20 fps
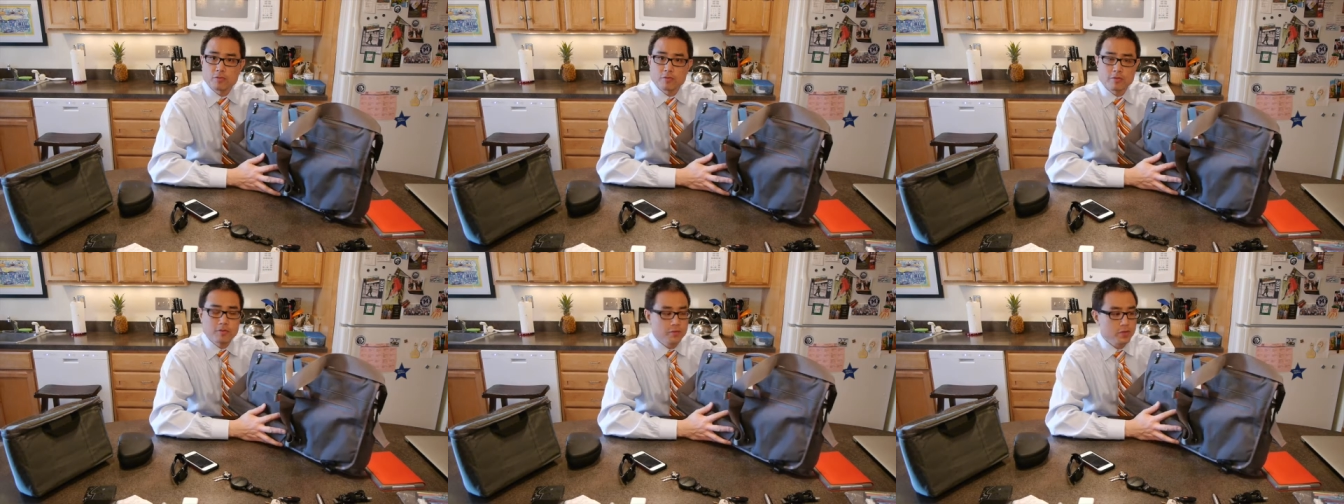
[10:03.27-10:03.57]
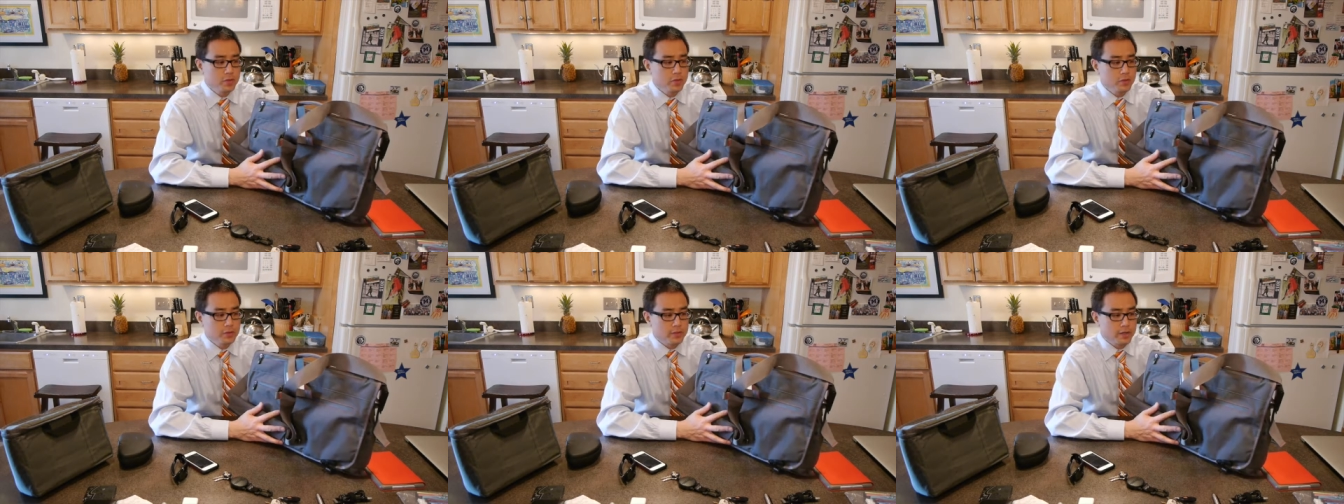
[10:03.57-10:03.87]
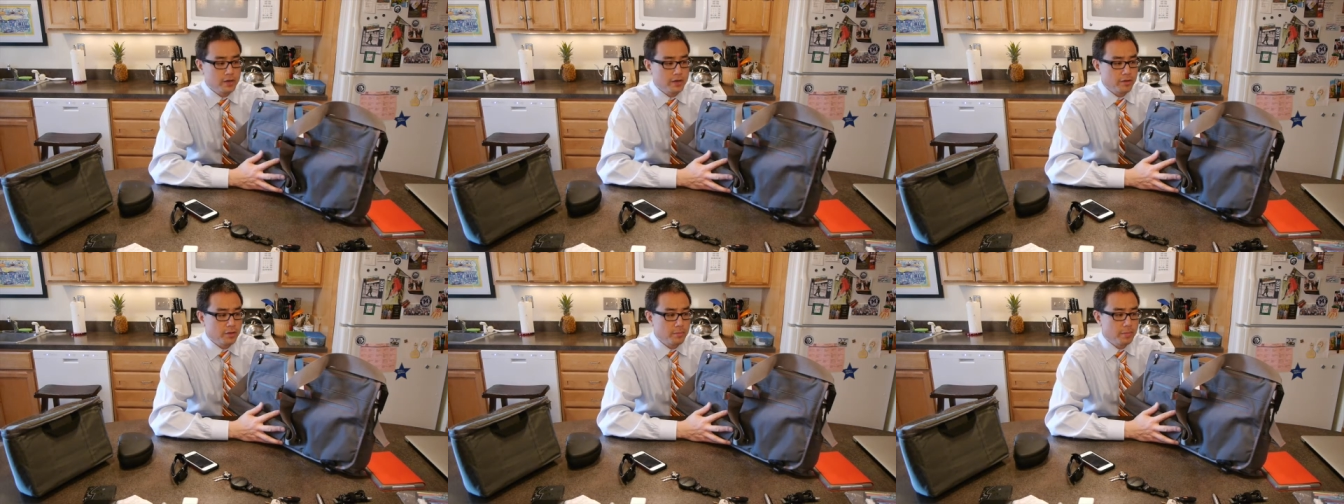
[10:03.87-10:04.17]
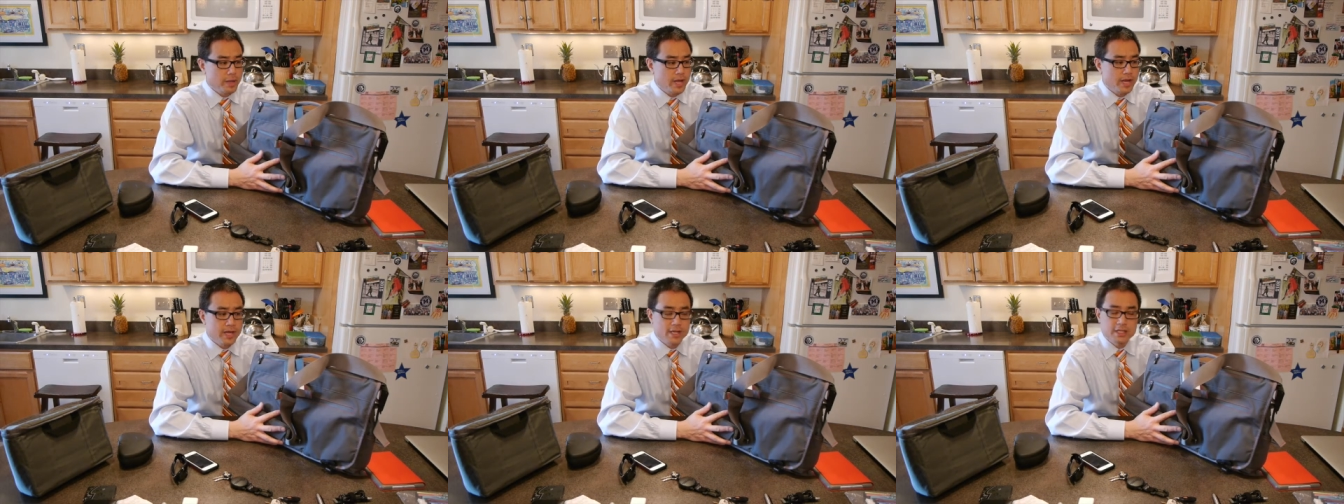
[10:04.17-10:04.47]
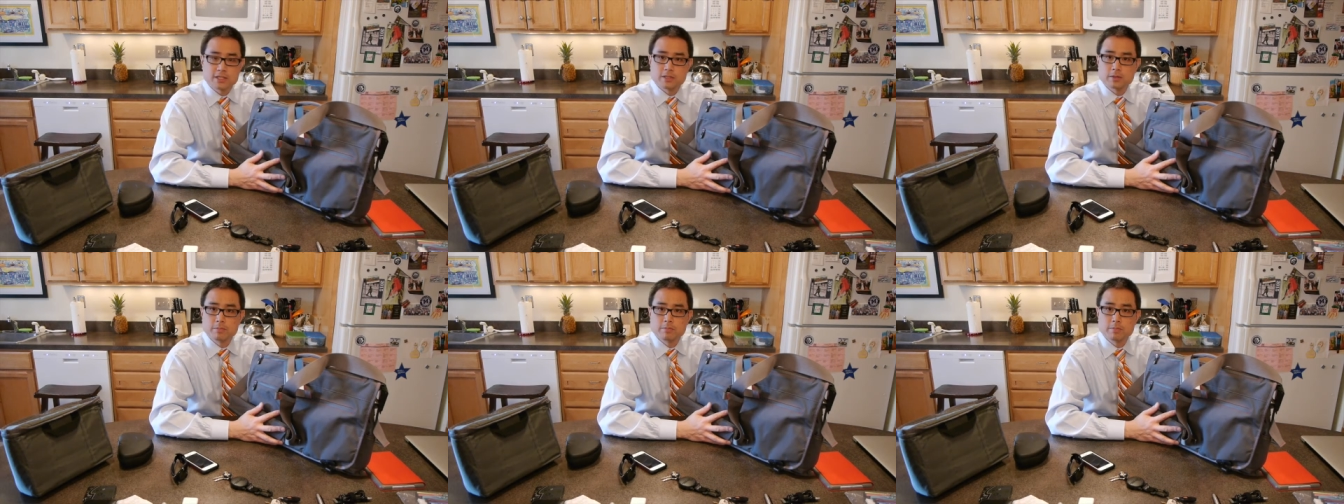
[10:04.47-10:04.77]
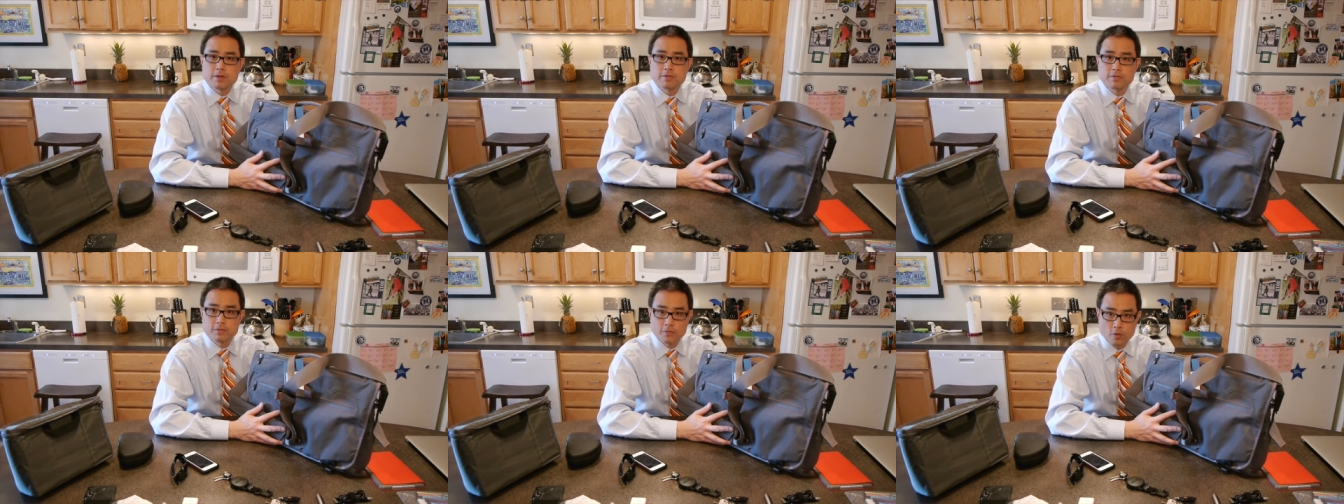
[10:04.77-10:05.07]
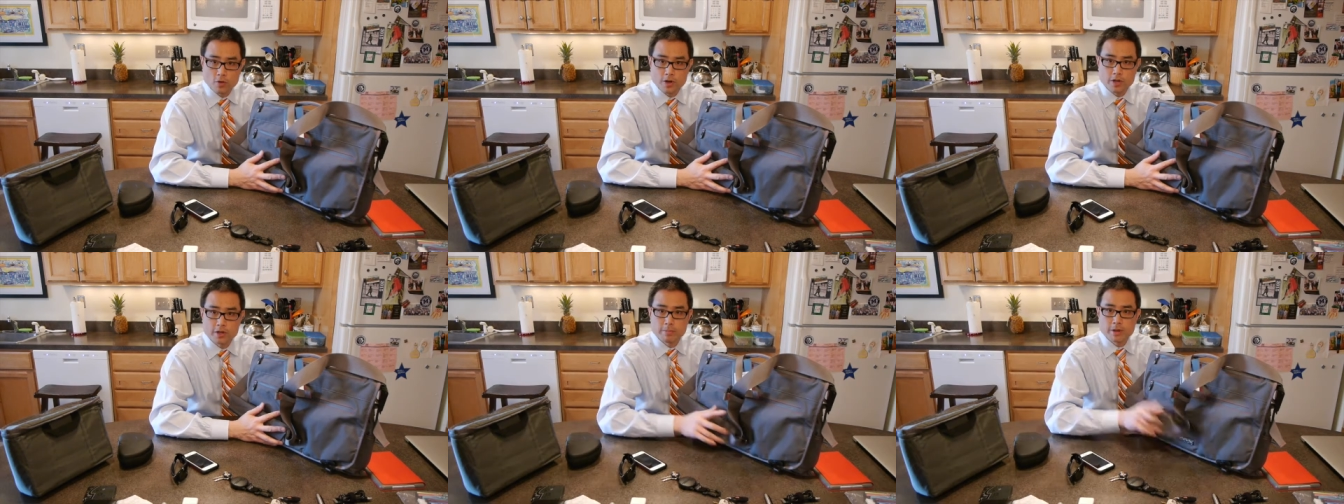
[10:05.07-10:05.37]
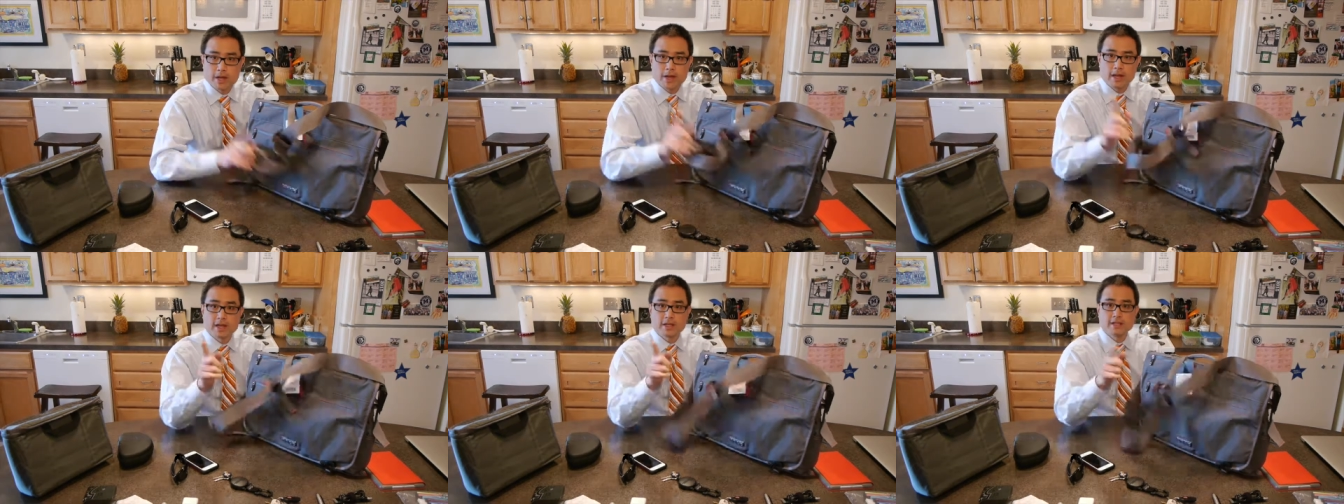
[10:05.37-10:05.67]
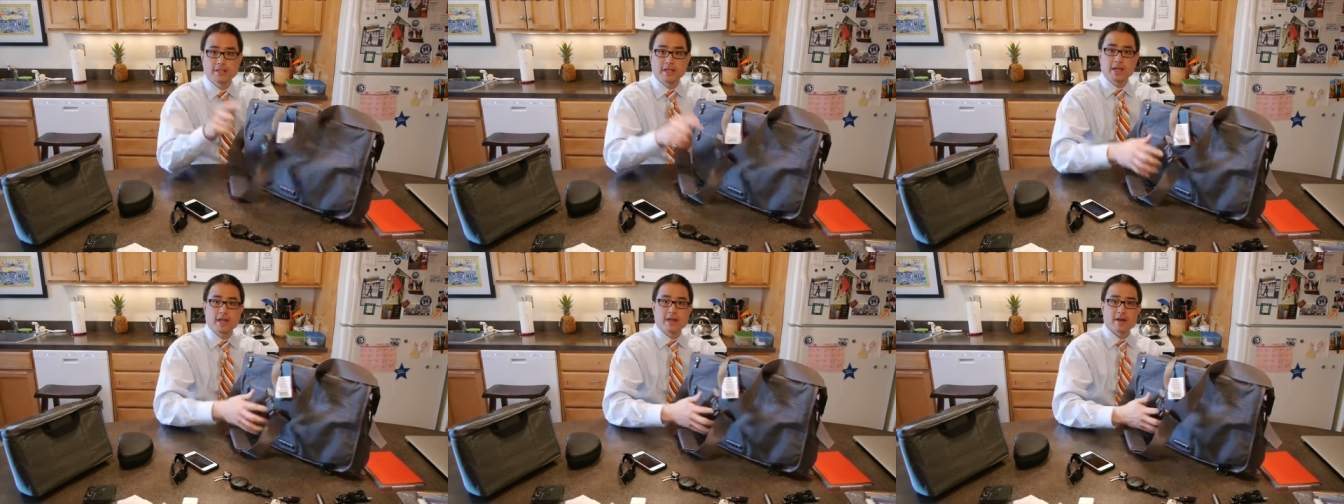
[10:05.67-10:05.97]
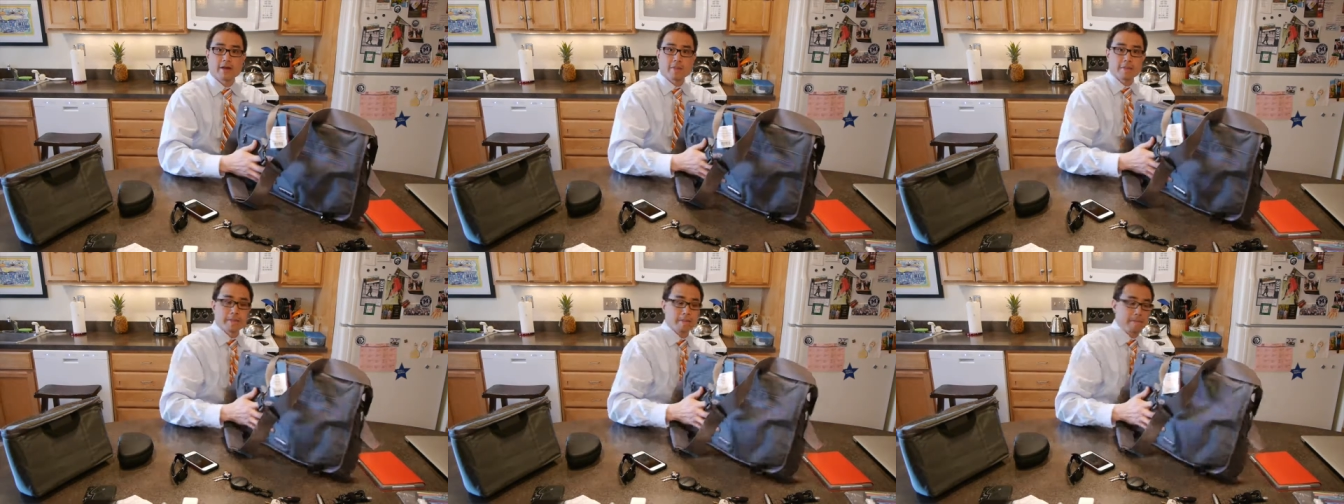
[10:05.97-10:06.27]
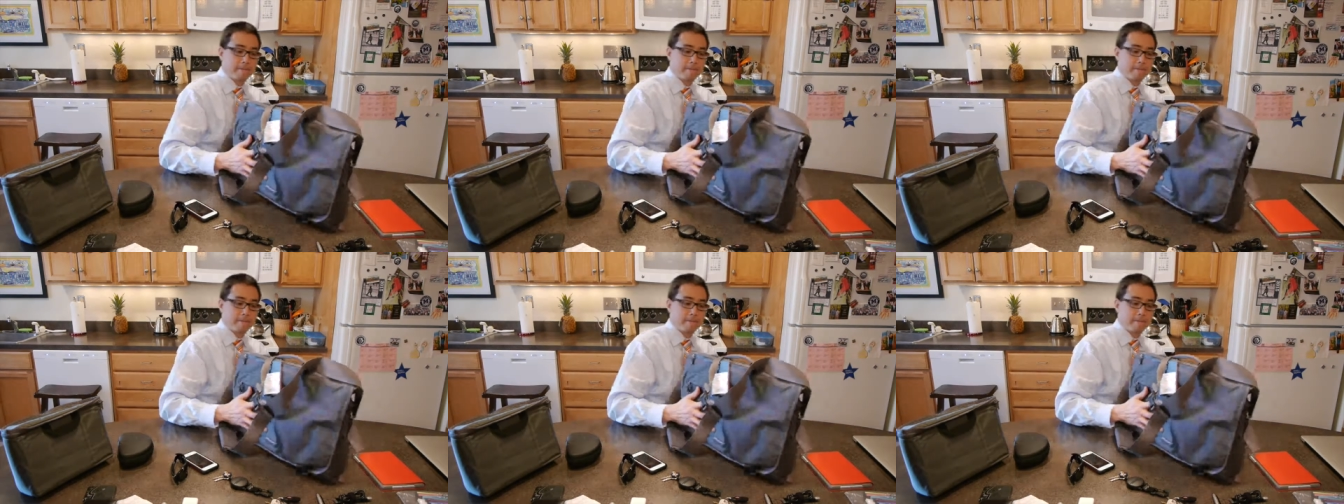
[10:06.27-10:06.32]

reviews on other bags before you buy. Take care.